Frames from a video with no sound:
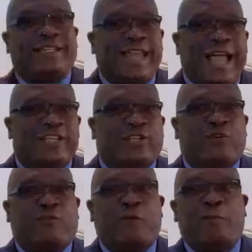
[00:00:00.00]
thank
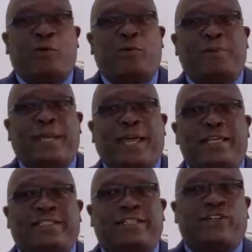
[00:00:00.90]
you for
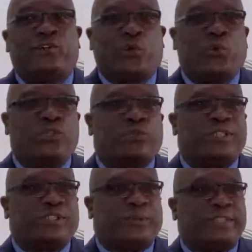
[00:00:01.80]
mobilizing those
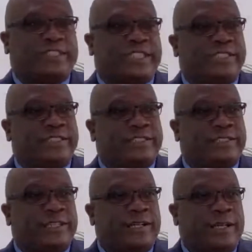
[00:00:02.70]
resources
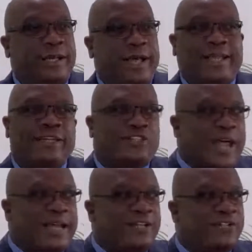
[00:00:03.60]
at a
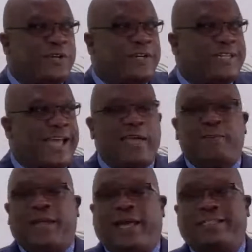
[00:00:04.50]
challenging
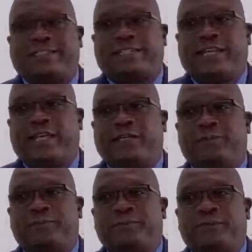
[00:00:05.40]
time last year,
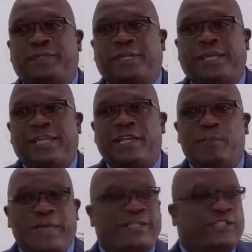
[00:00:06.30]
in the
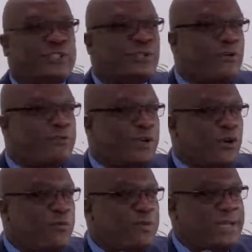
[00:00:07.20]
midst of the
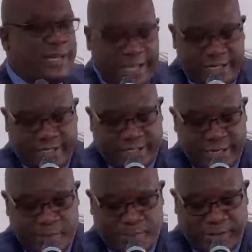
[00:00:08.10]

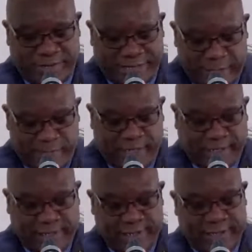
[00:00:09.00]
COVID-19 pandemic,
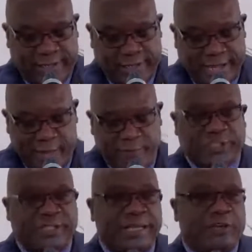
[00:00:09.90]
I
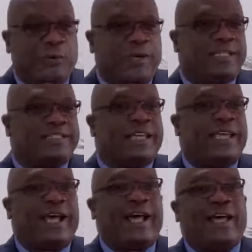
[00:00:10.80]
must equally
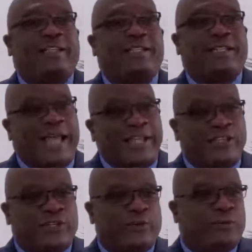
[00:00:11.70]
say a hearty
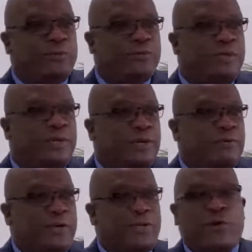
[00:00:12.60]
thank you
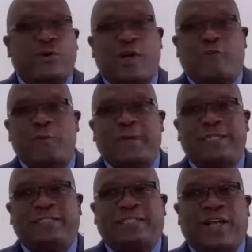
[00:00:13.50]
for your
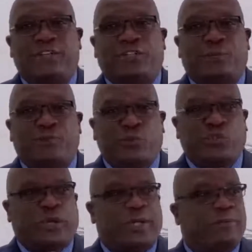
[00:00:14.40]
government's
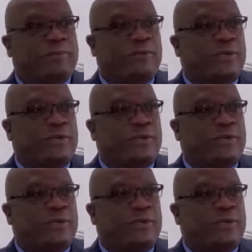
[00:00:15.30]
contribution